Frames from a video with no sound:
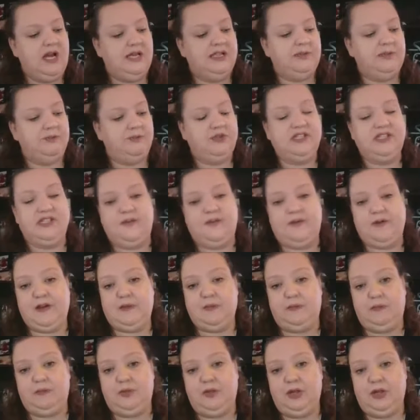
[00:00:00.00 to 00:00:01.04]
a
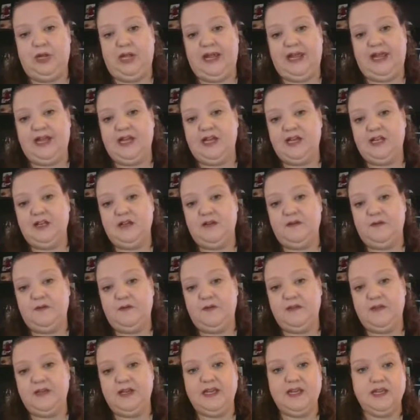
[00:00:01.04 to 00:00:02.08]
specific plan
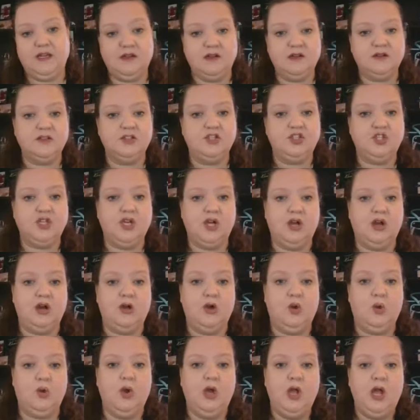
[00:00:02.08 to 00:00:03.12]
for the year,
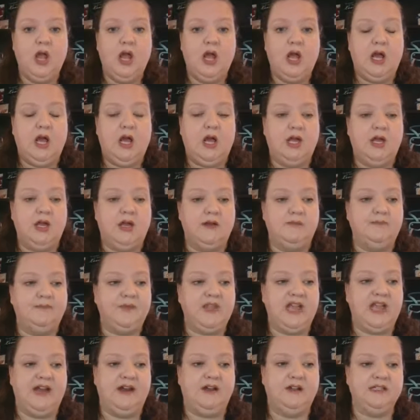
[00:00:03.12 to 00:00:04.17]
so I
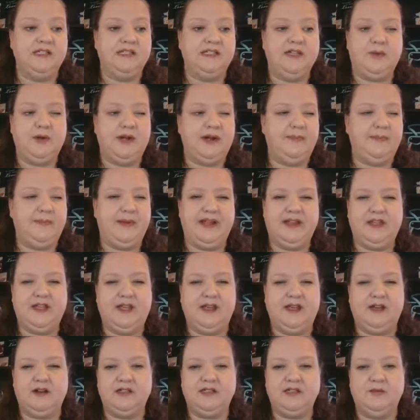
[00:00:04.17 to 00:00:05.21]
don't separate it by the
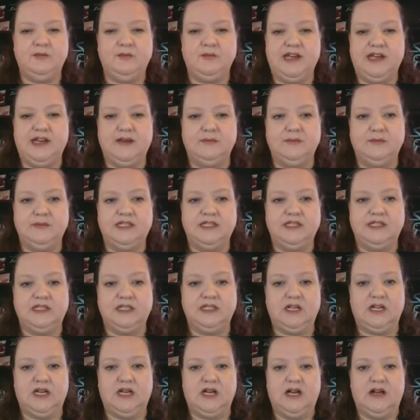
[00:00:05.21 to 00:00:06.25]
year.
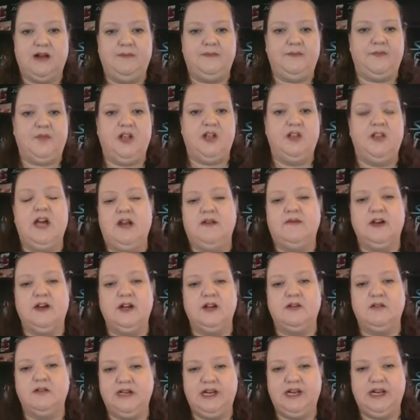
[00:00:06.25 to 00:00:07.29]
Sometimes a lot of
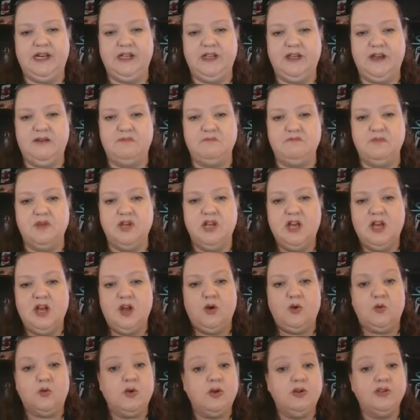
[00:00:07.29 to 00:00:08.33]
our curriculum
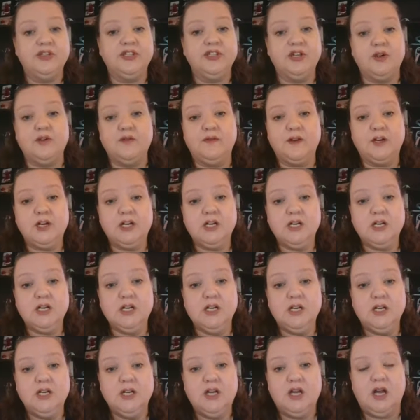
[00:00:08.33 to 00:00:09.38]
rolls over.
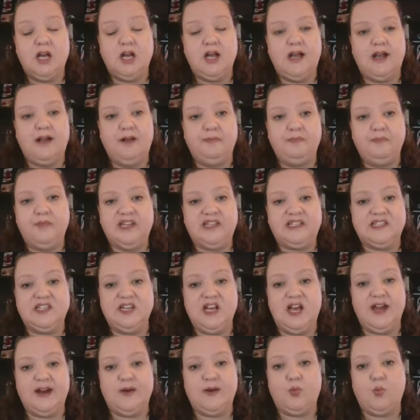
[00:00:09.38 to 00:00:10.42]
It's
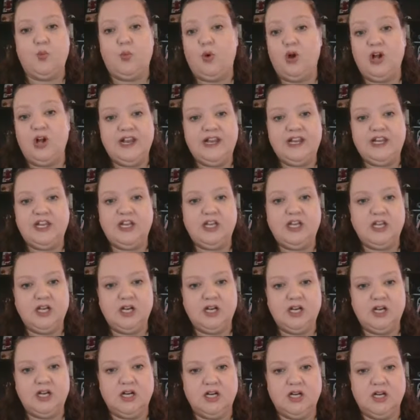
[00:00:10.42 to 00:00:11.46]
not a 1
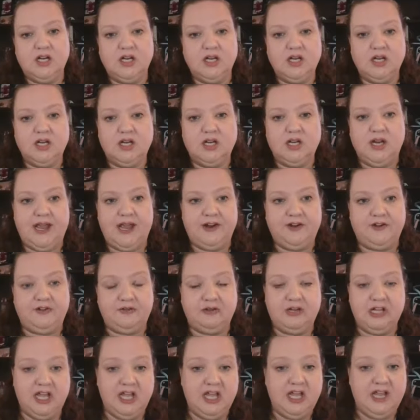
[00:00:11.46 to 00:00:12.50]
year and you're
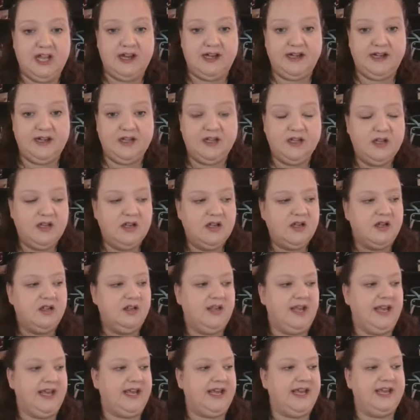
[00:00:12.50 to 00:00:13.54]
done.
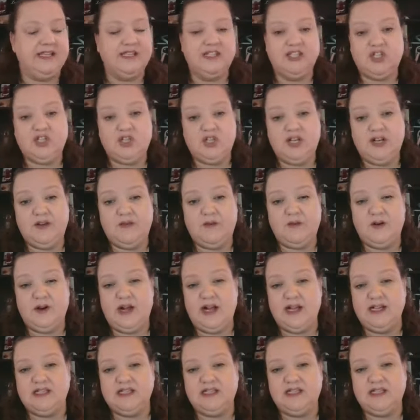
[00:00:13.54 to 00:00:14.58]
Like history for
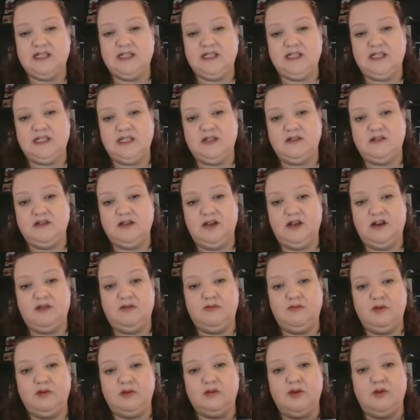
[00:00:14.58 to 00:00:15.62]
us is, you know,
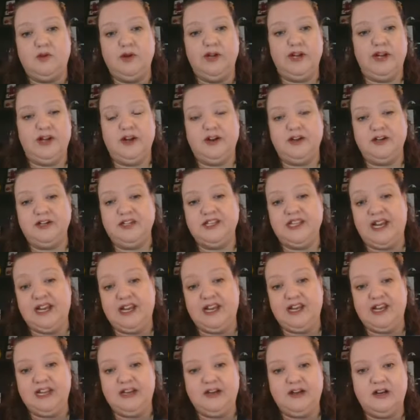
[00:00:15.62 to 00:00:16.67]
we're going on our
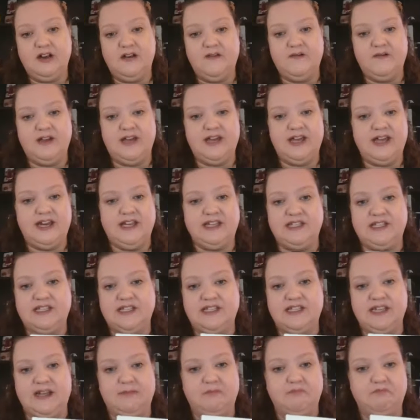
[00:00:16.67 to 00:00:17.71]
2nd year of it. It's the
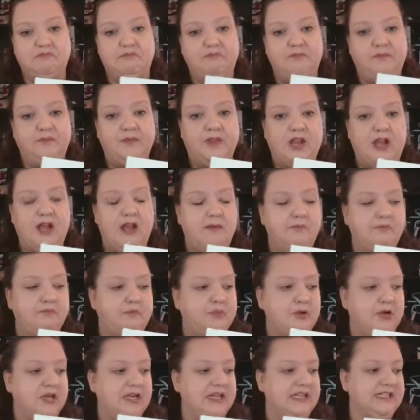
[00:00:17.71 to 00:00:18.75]
same
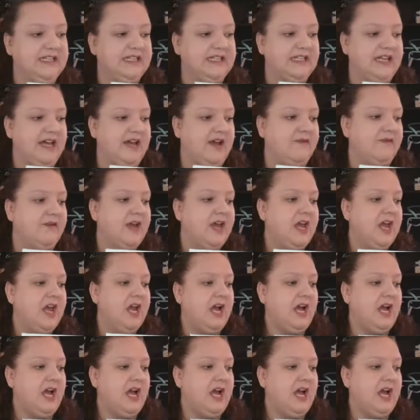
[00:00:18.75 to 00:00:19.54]
book and stuff.